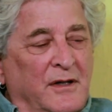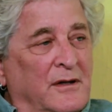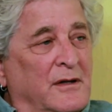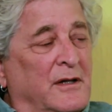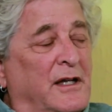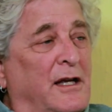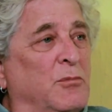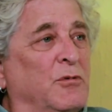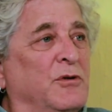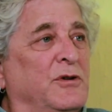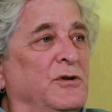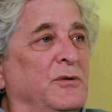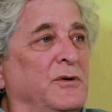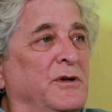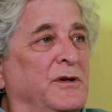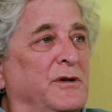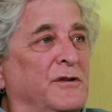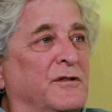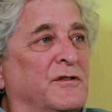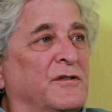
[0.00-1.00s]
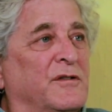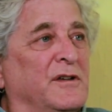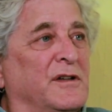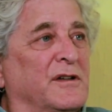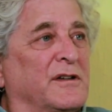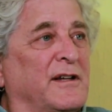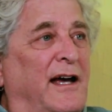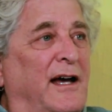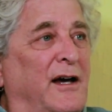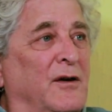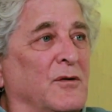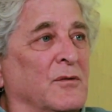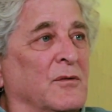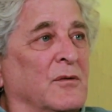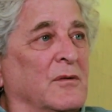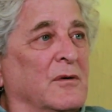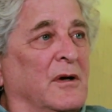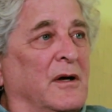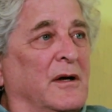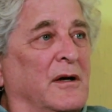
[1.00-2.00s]
labor unions in
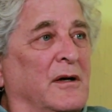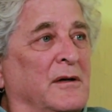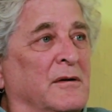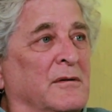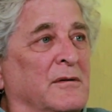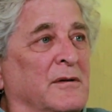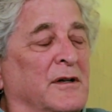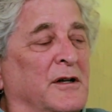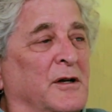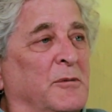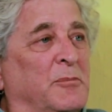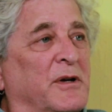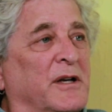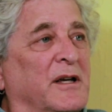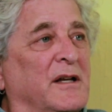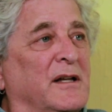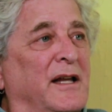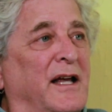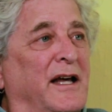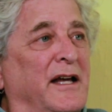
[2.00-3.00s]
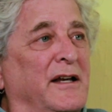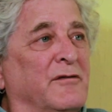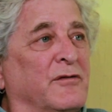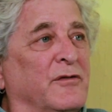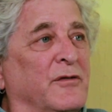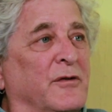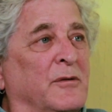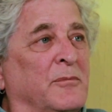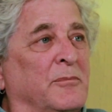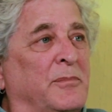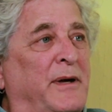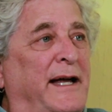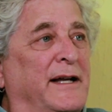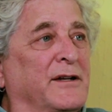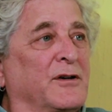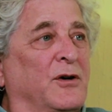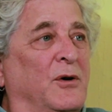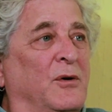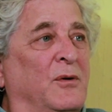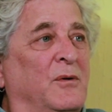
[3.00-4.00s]
town uh, did a picket line for
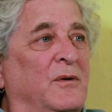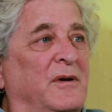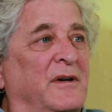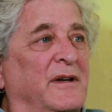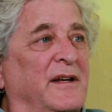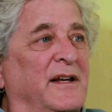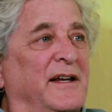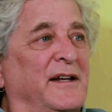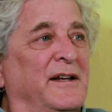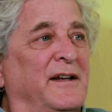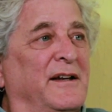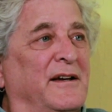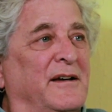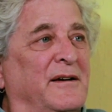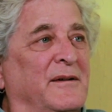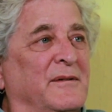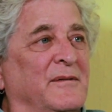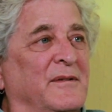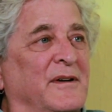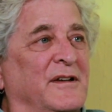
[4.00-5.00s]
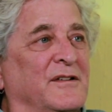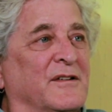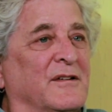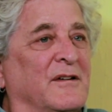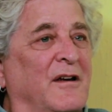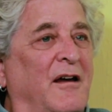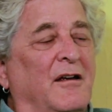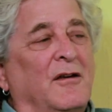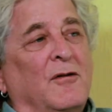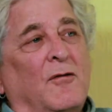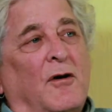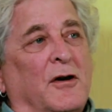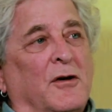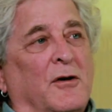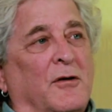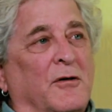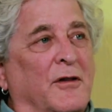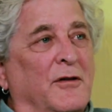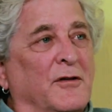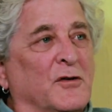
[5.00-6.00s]
Patco. And uh, I said, "Hey, you
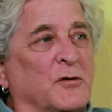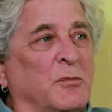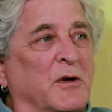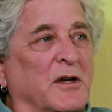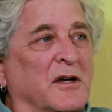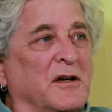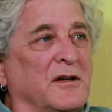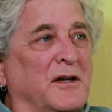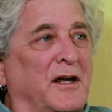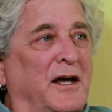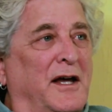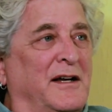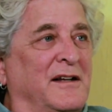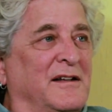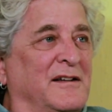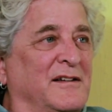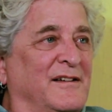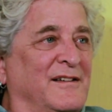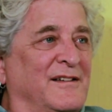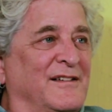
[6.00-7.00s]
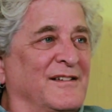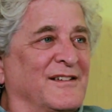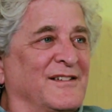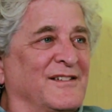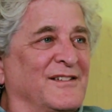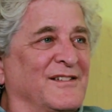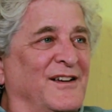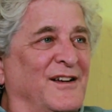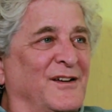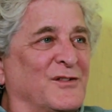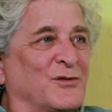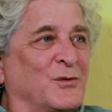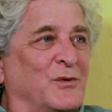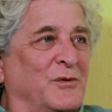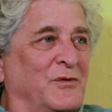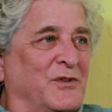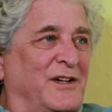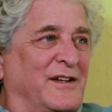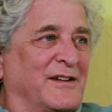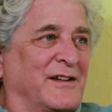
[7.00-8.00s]
want to go to this picket line?" And said, "Yeah."
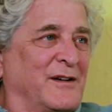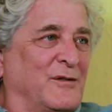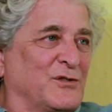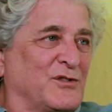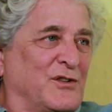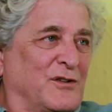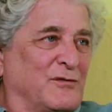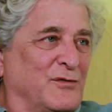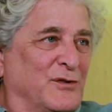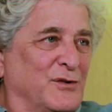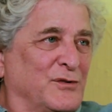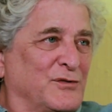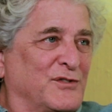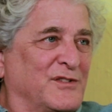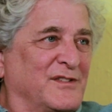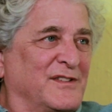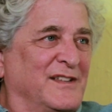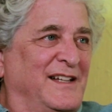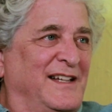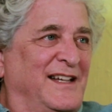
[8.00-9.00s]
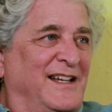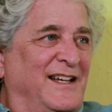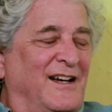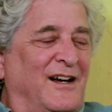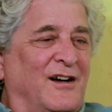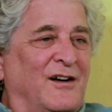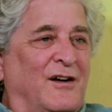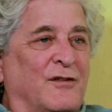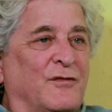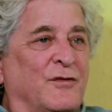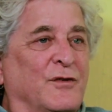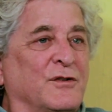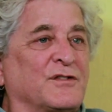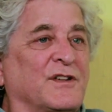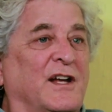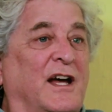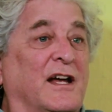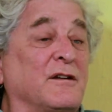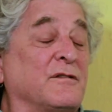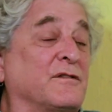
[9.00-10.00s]
So we went out. That was our first, our
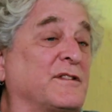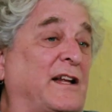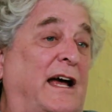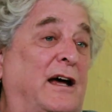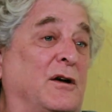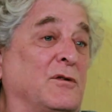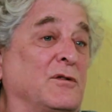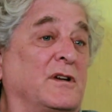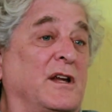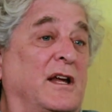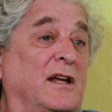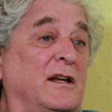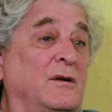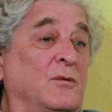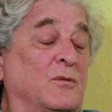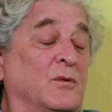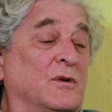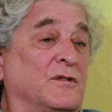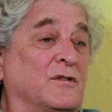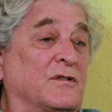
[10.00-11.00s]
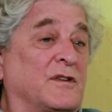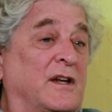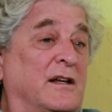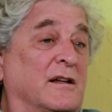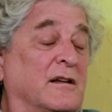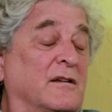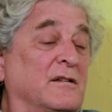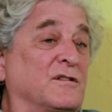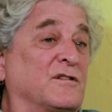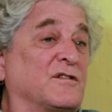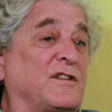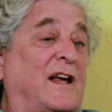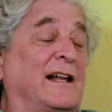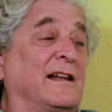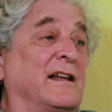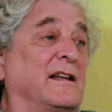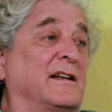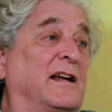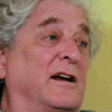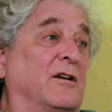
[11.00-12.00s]
first out of town date was at
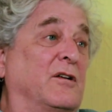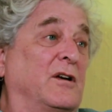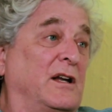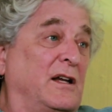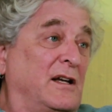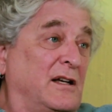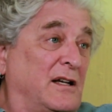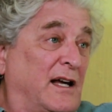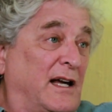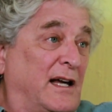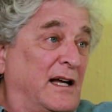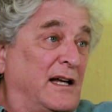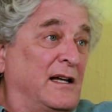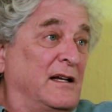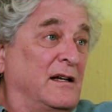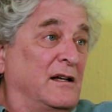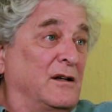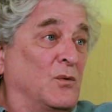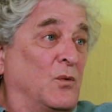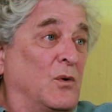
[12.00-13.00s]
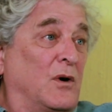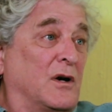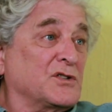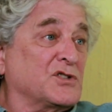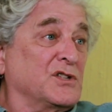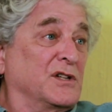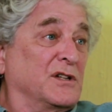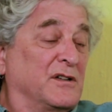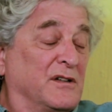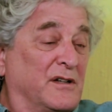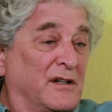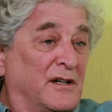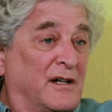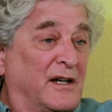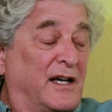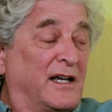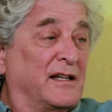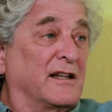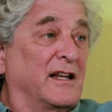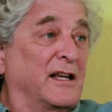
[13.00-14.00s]
Solidarity Day in
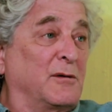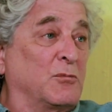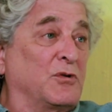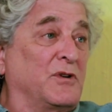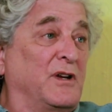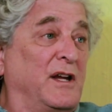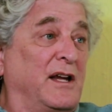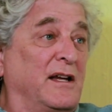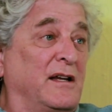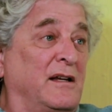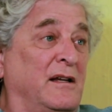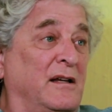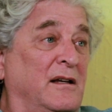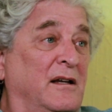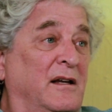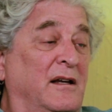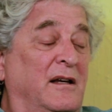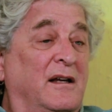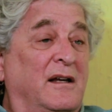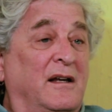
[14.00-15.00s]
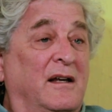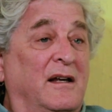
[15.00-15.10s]
Washington on Labor Day,